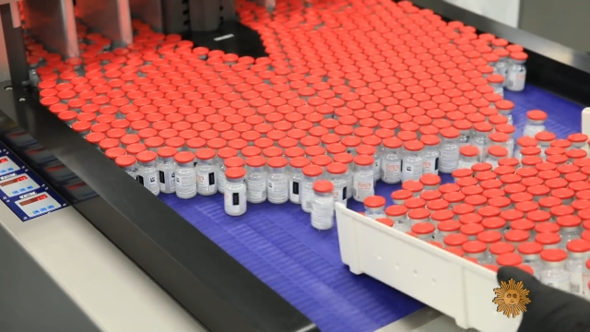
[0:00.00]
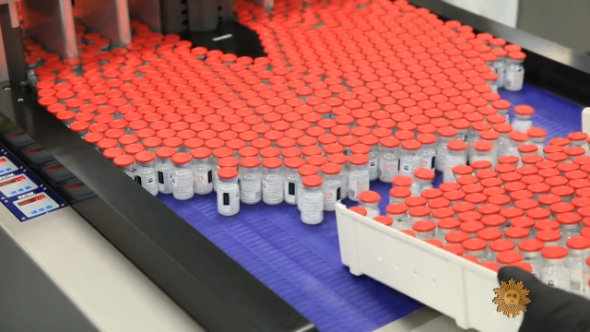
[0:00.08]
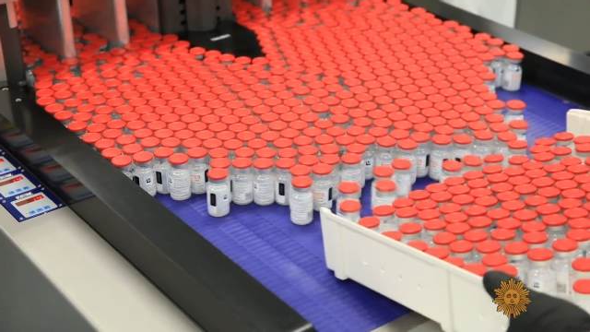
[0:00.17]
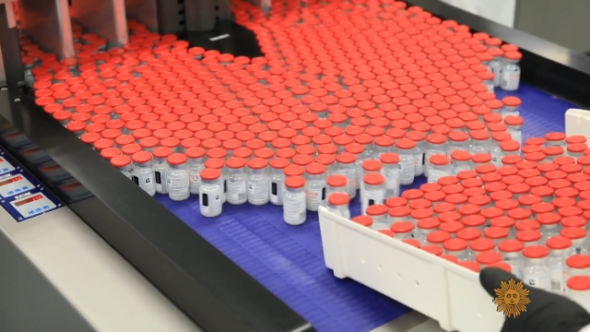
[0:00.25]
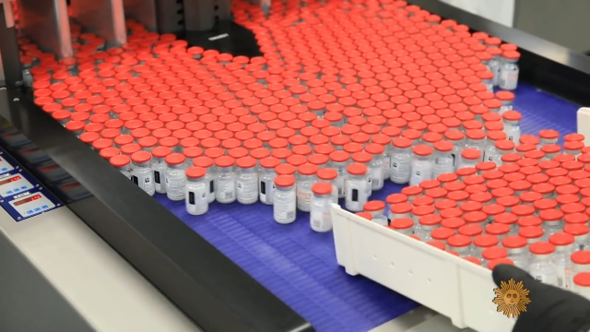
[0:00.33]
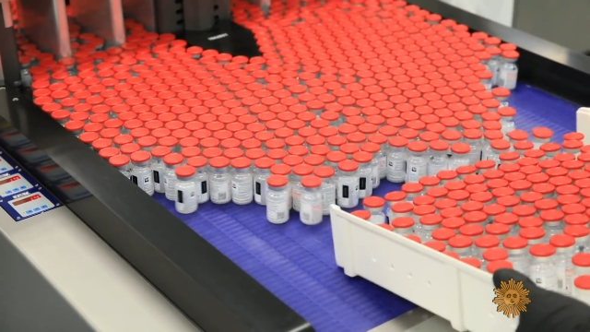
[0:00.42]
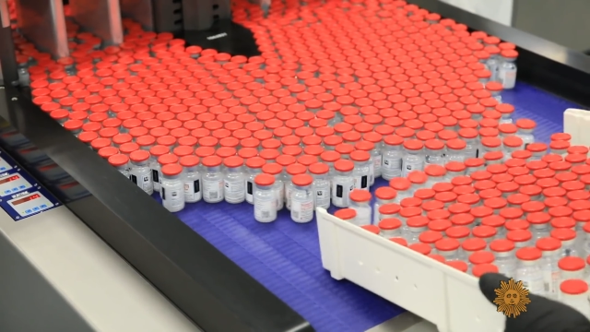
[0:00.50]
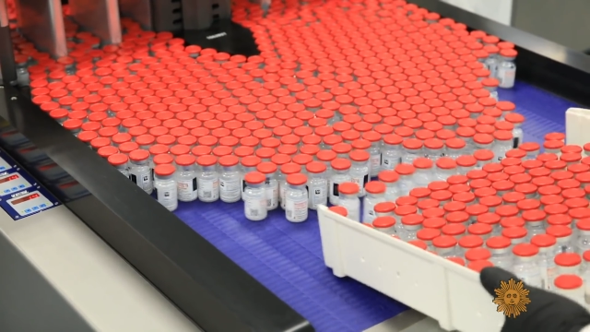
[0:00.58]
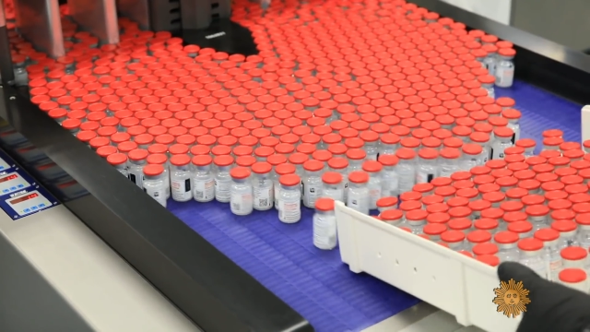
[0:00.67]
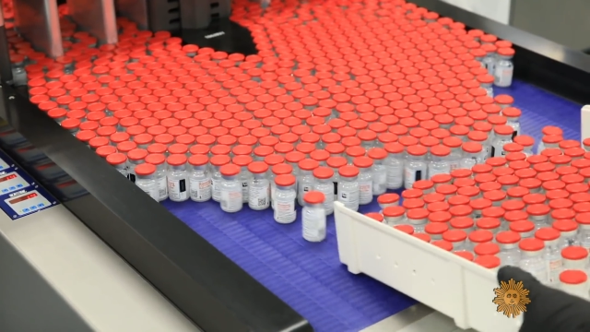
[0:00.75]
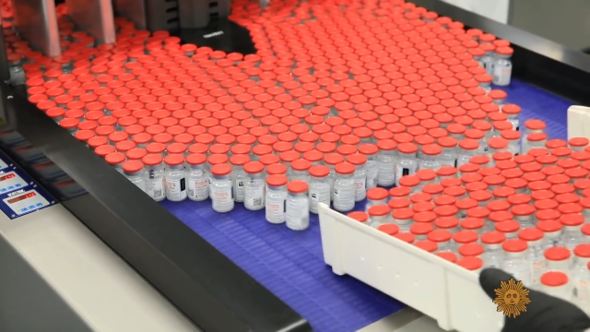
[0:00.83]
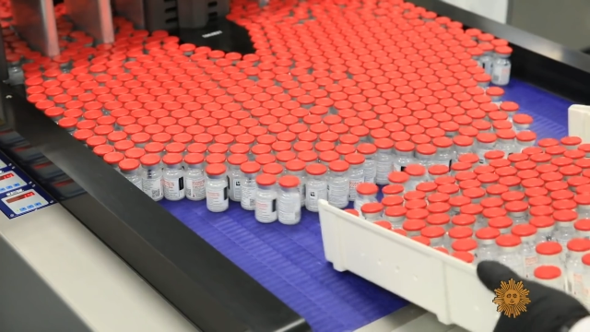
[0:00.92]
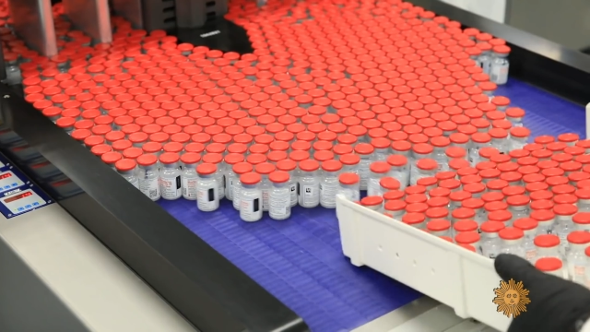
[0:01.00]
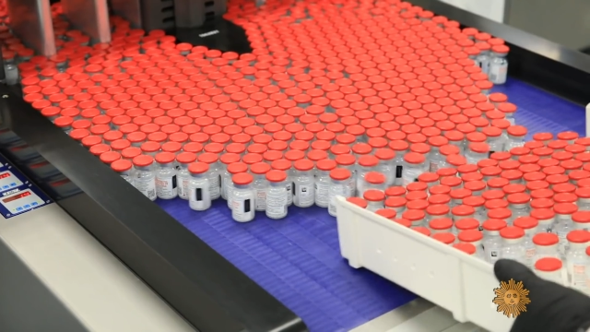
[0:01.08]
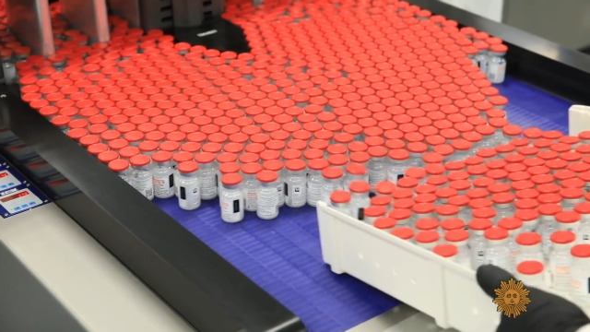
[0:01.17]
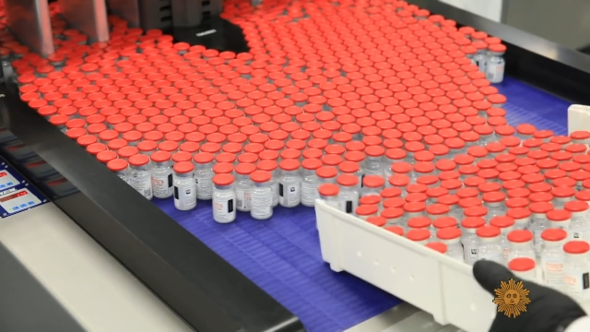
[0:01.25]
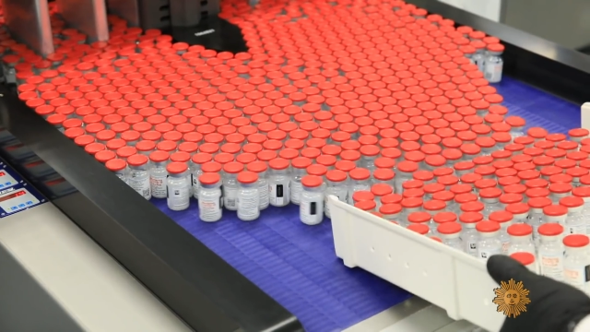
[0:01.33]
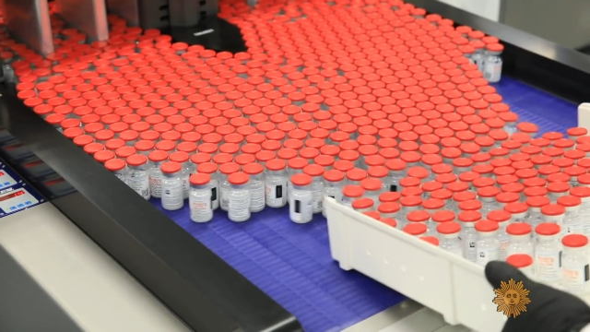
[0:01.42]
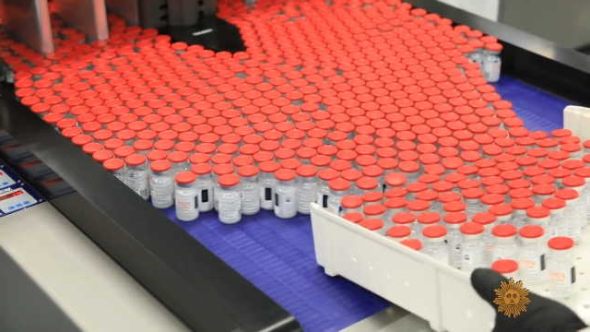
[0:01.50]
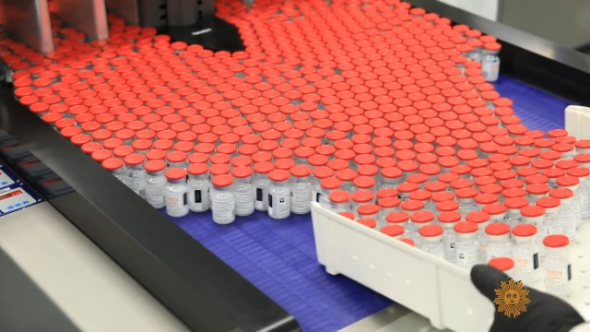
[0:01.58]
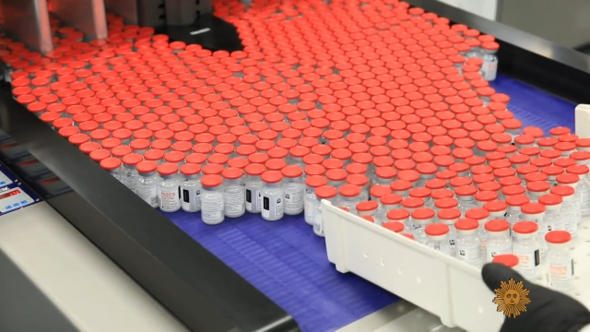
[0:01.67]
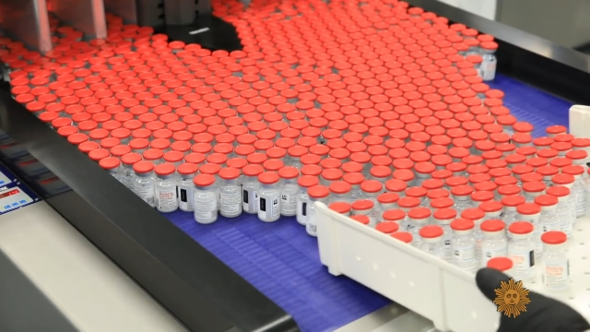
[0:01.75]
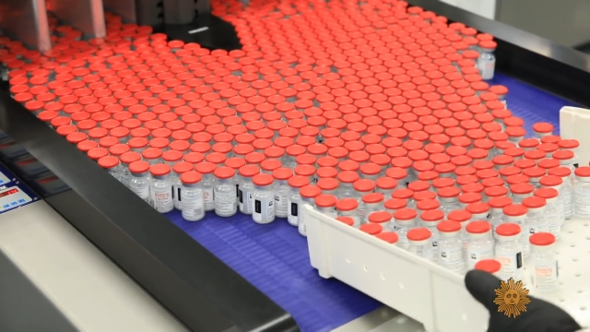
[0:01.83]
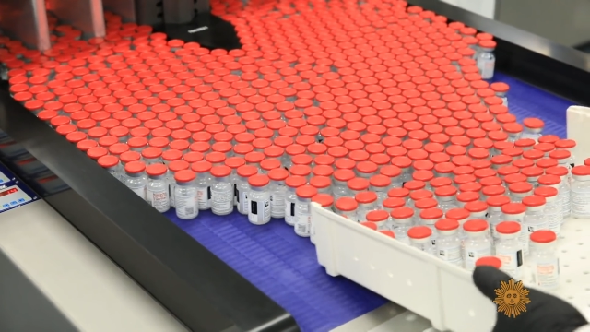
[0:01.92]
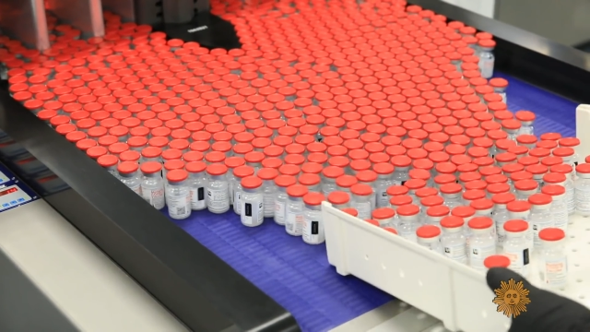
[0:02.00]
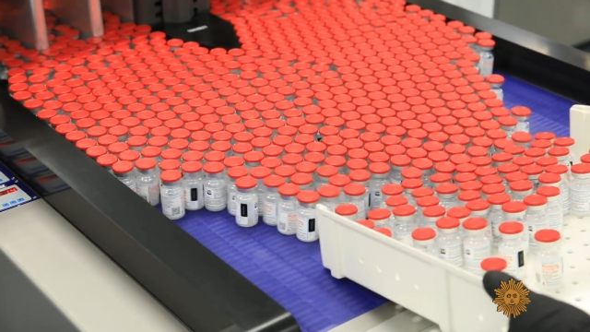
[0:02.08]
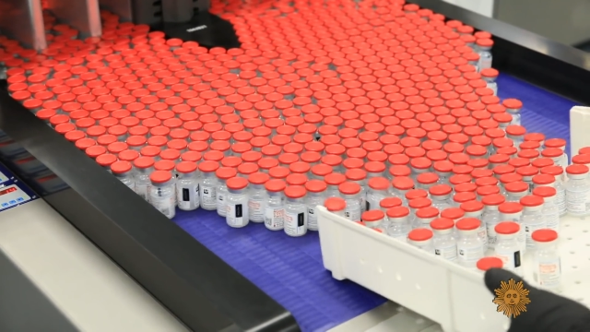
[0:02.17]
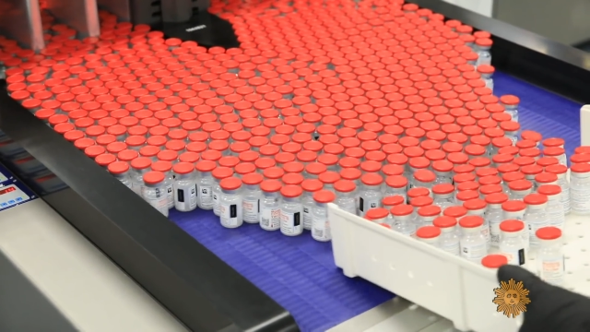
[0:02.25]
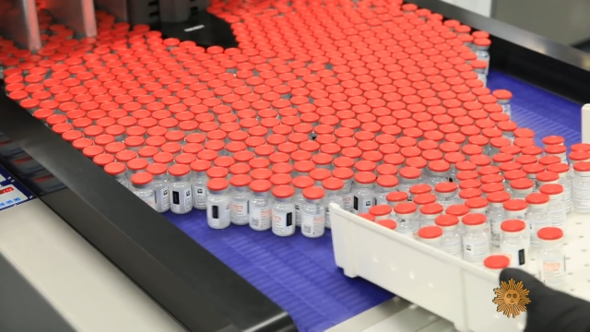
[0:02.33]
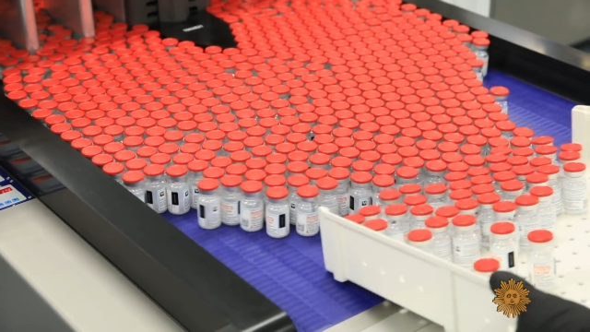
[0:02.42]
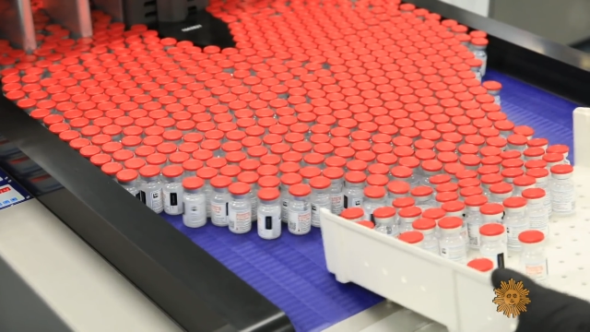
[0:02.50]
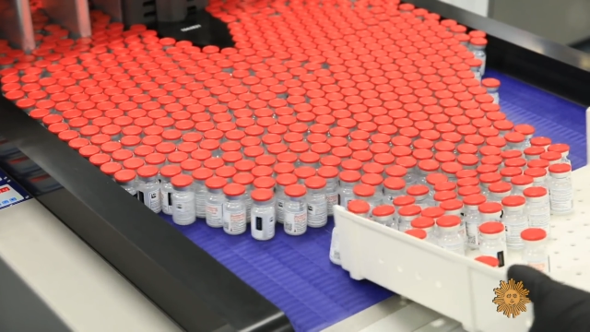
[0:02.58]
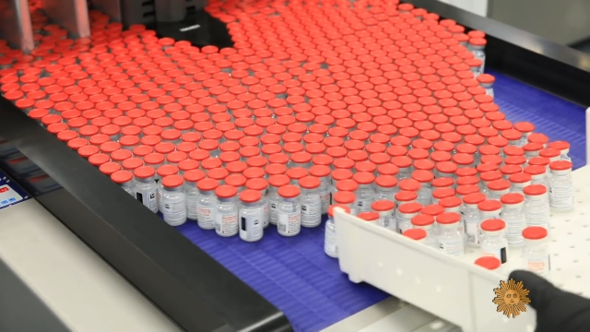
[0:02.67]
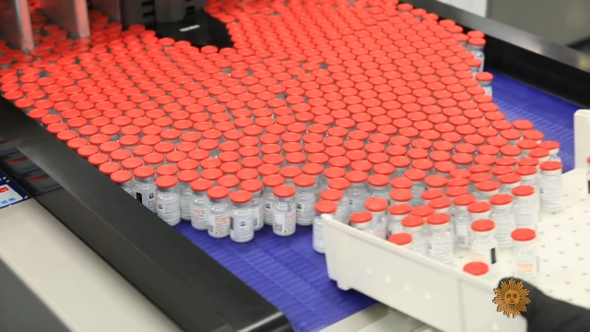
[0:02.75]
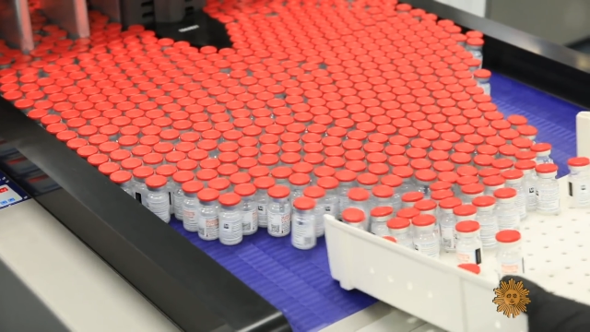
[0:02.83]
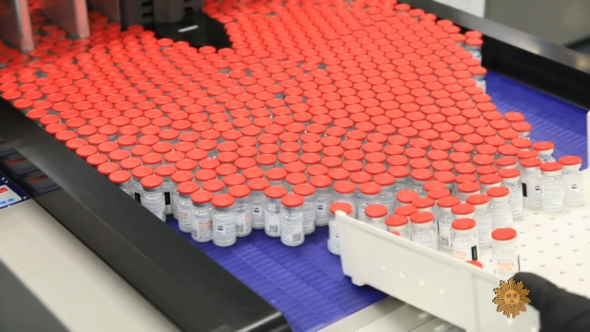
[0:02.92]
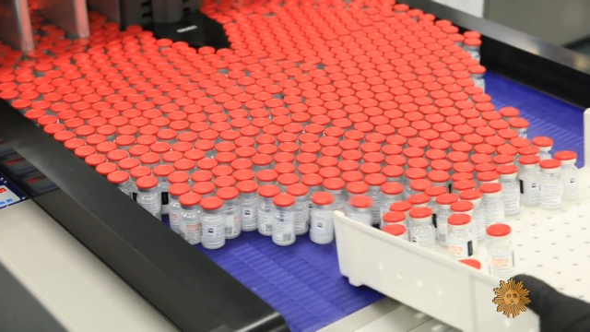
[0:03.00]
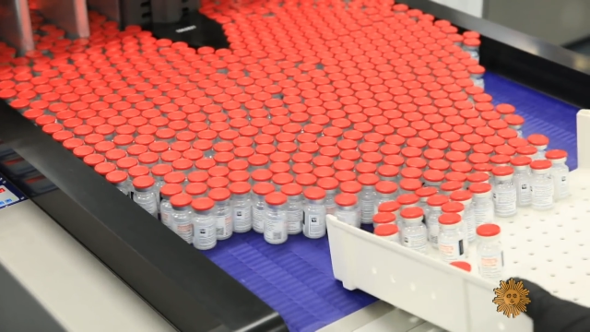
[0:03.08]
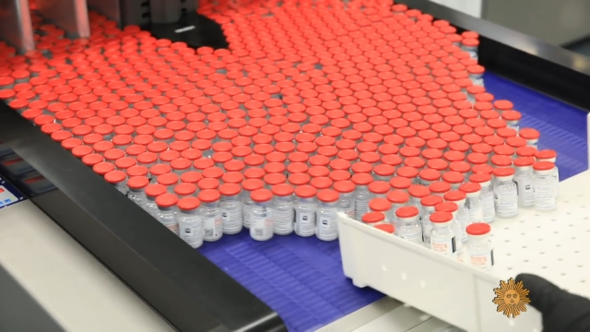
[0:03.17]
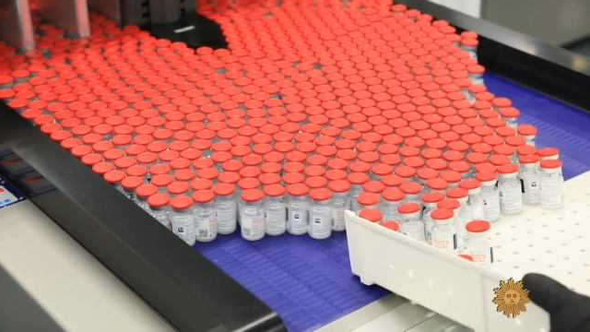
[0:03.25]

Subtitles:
No face is visible, so there are no lips to read.